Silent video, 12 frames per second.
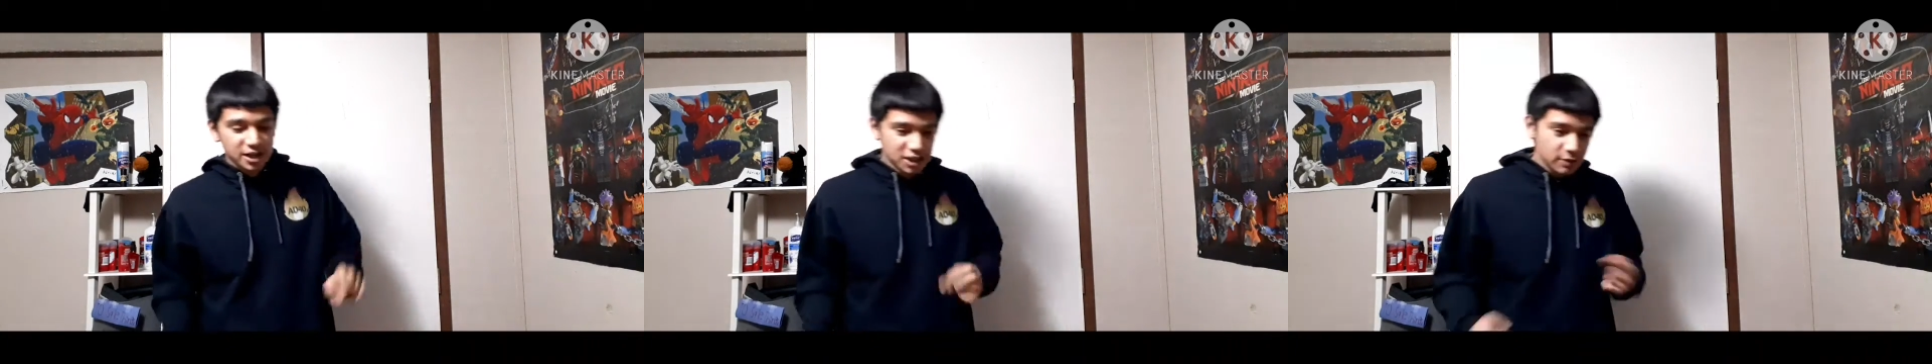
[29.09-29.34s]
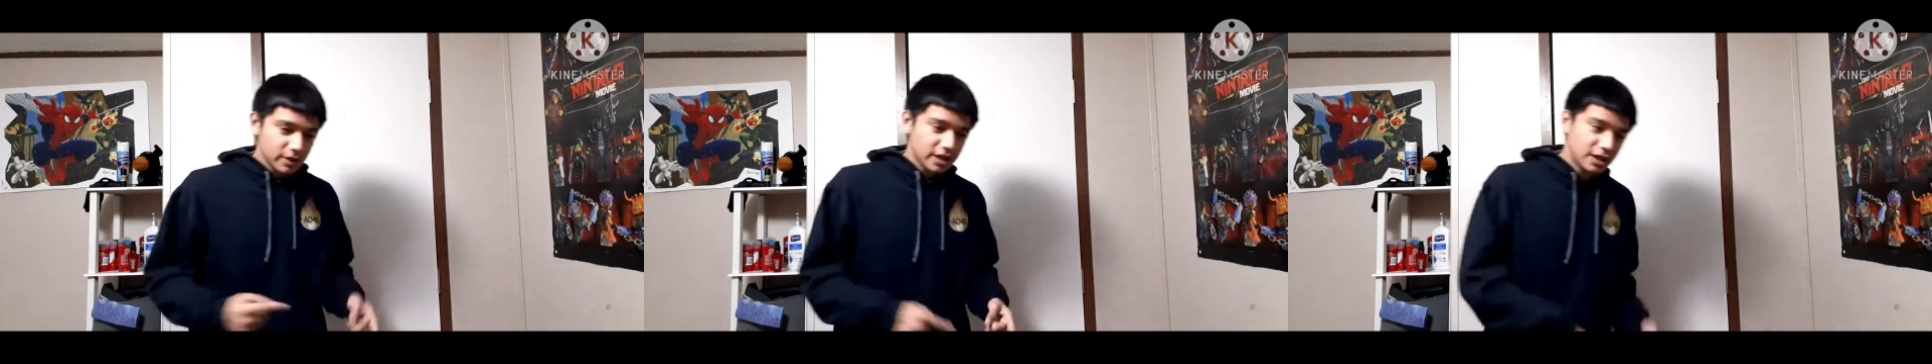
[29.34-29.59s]

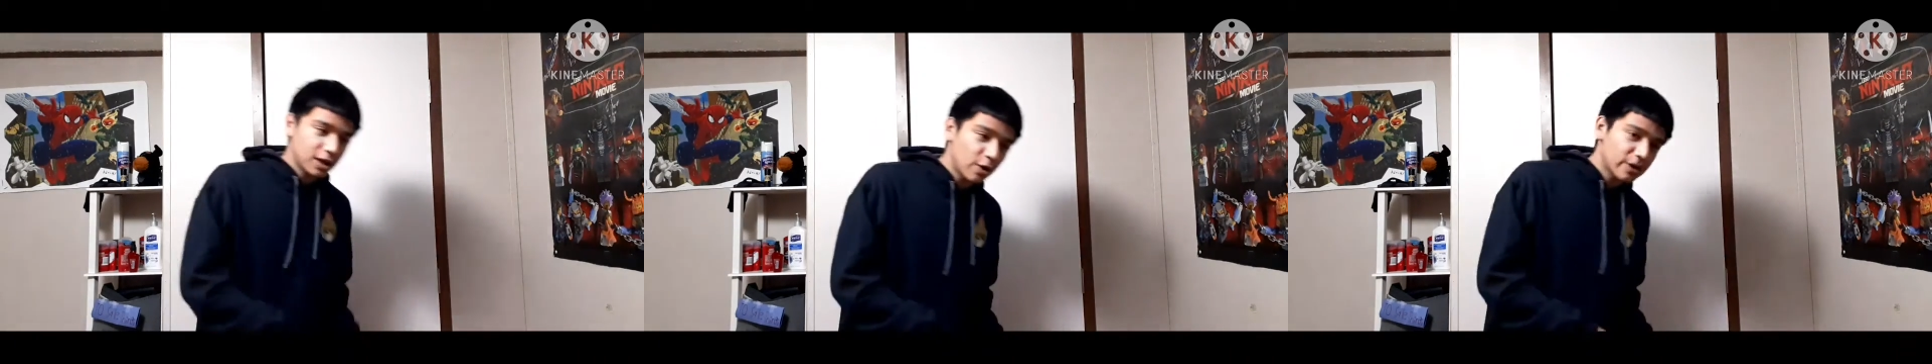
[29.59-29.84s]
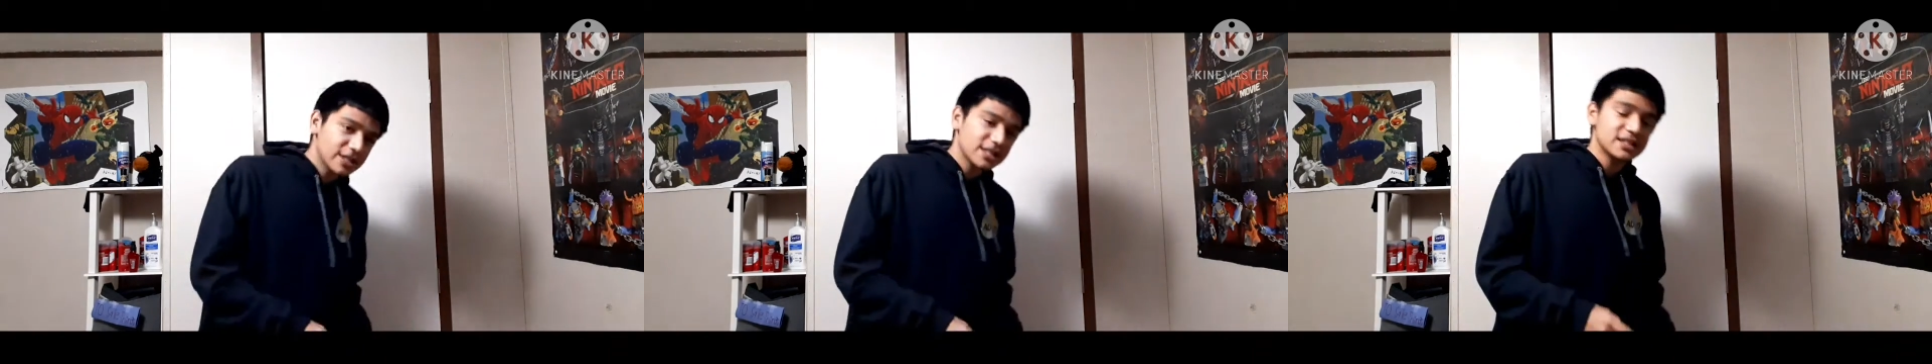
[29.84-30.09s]
you would have
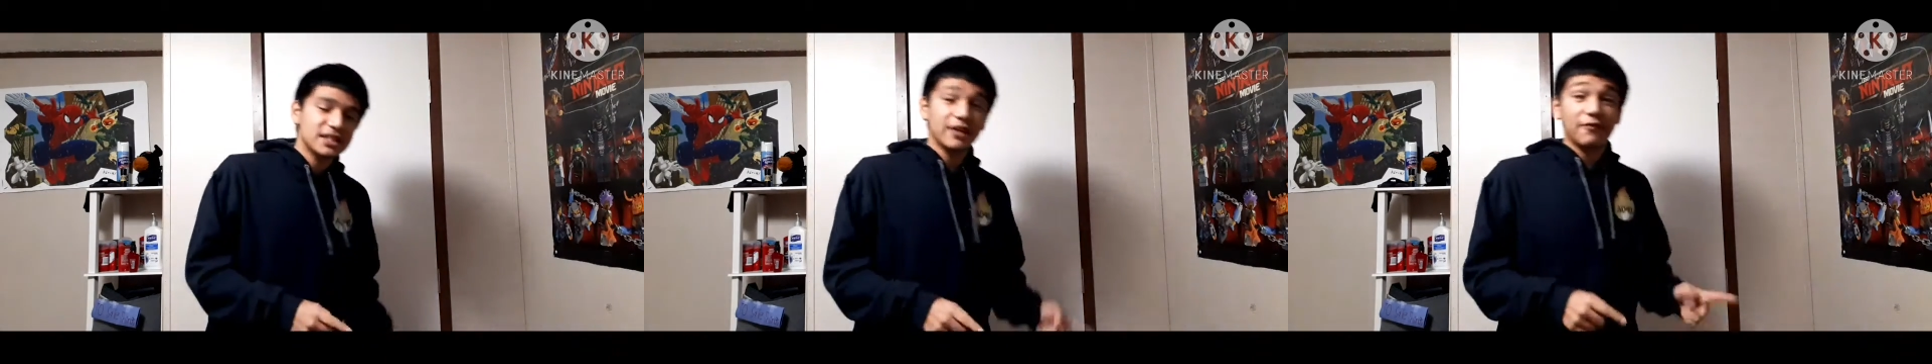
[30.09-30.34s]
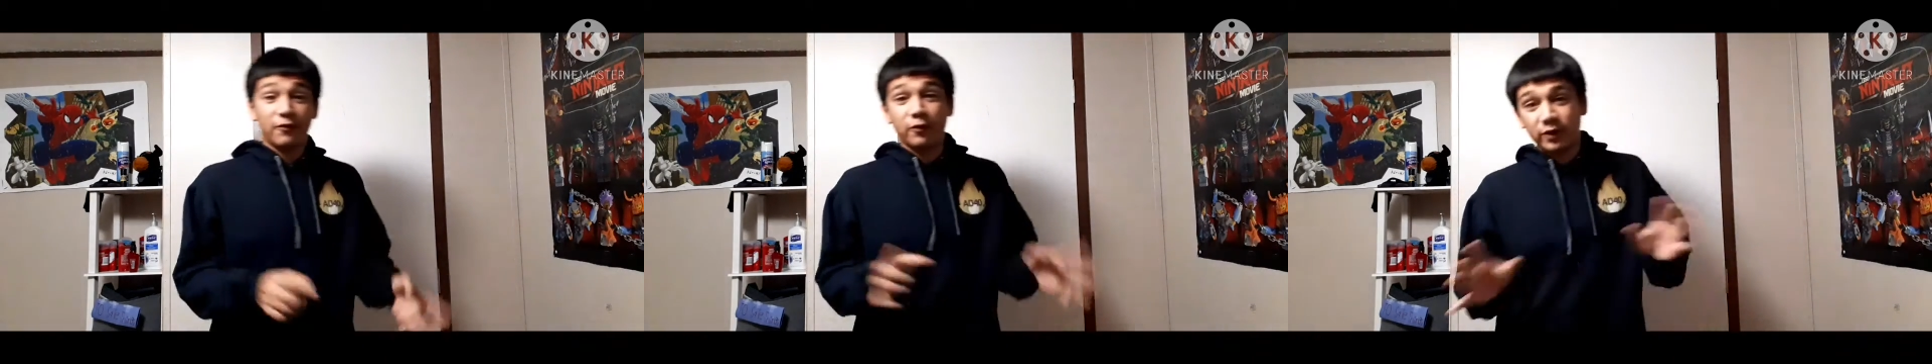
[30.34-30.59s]
known that I
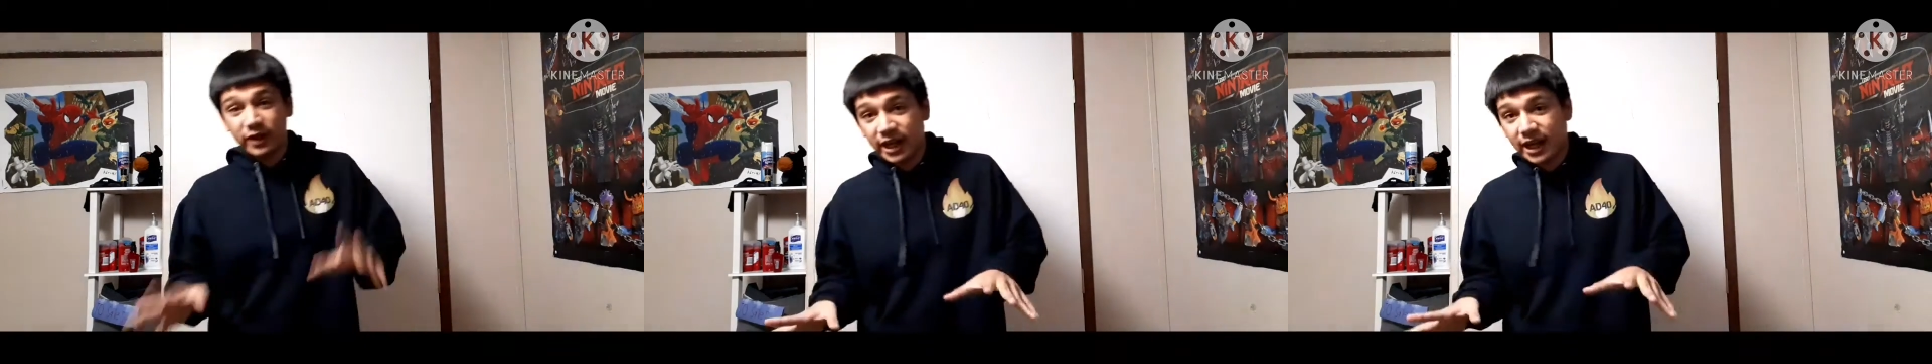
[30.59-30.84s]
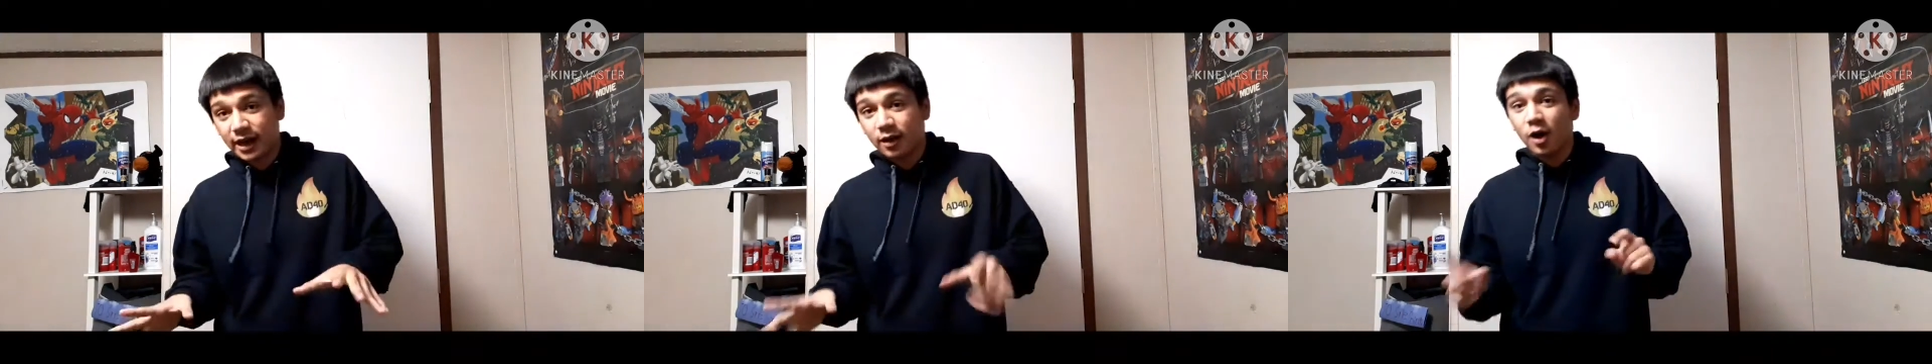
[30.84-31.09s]
said for
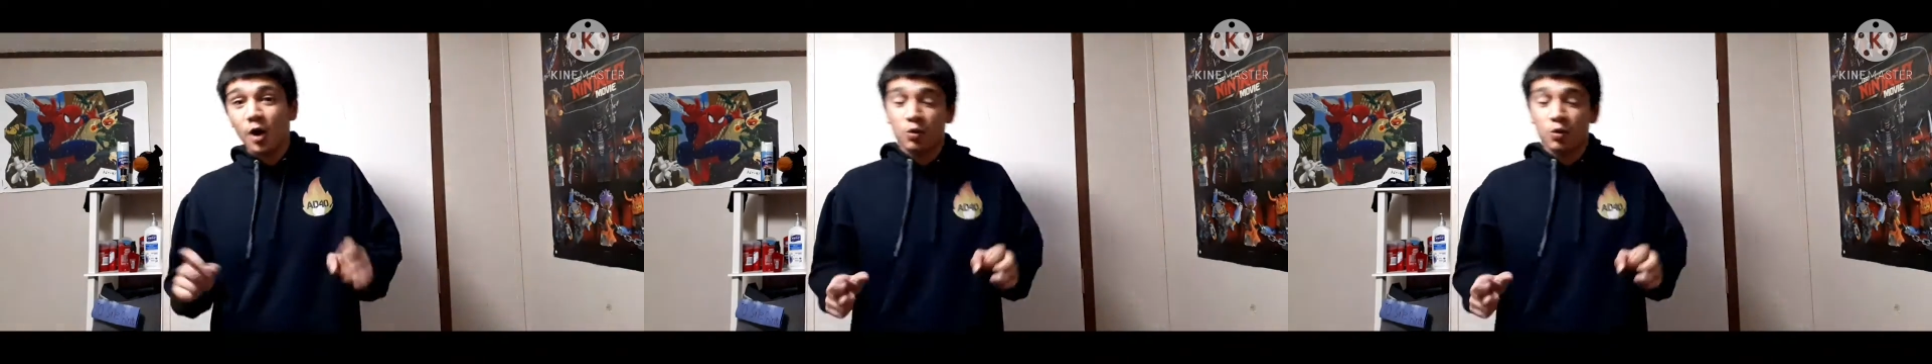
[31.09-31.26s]
now.